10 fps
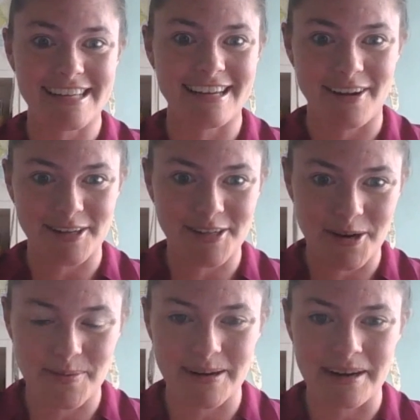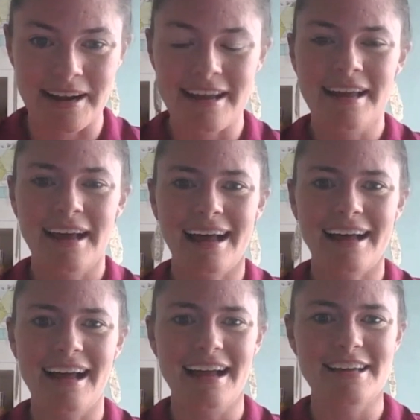in October,
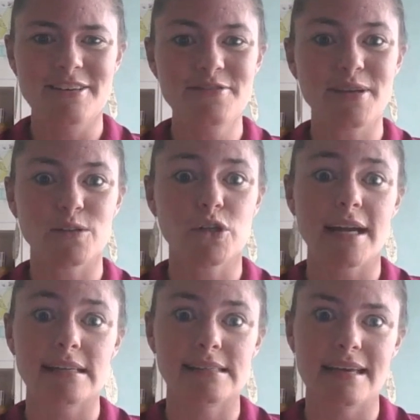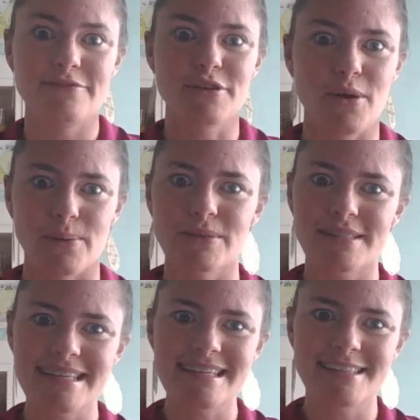you can try to save your own seeds